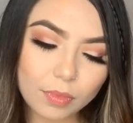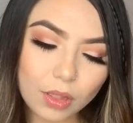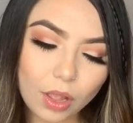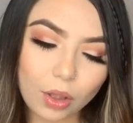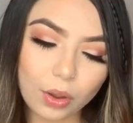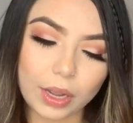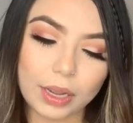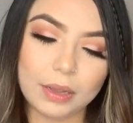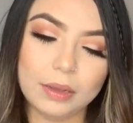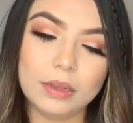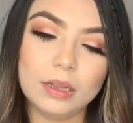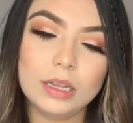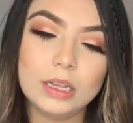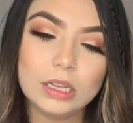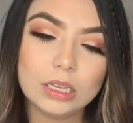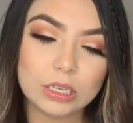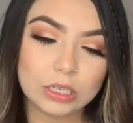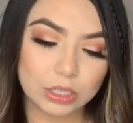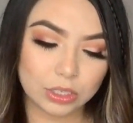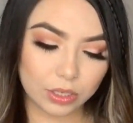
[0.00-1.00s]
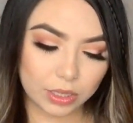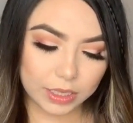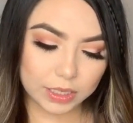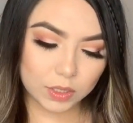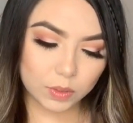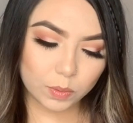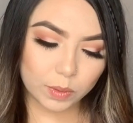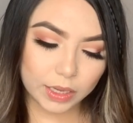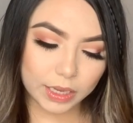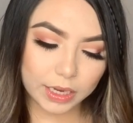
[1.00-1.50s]
Okay, so
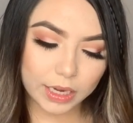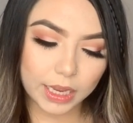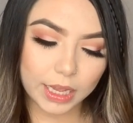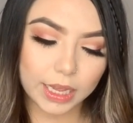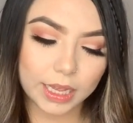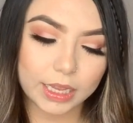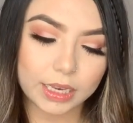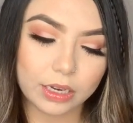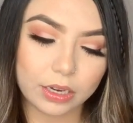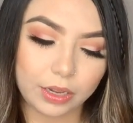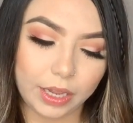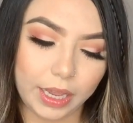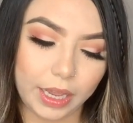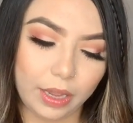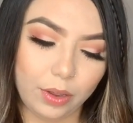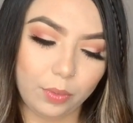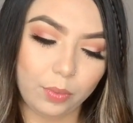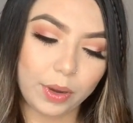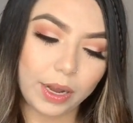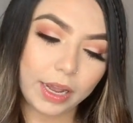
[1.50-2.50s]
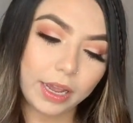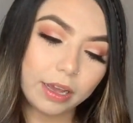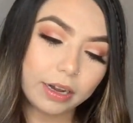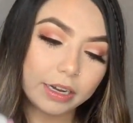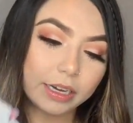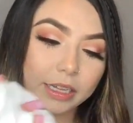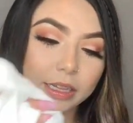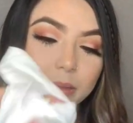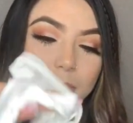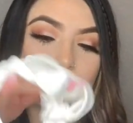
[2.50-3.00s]
this one is, okay, when I got
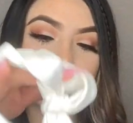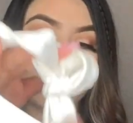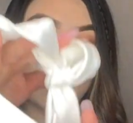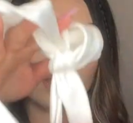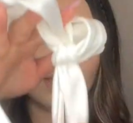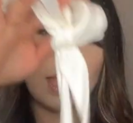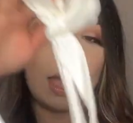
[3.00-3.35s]
it in the mail,